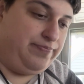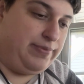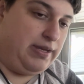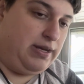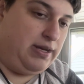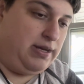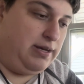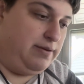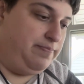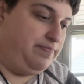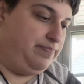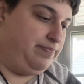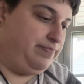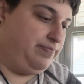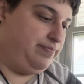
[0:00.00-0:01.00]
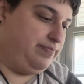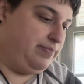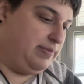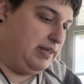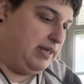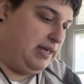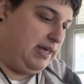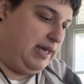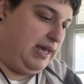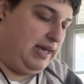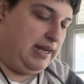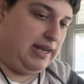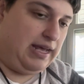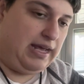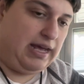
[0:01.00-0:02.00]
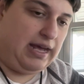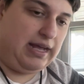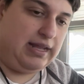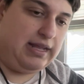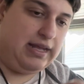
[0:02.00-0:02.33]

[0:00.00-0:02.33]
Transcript: Um, and I'll,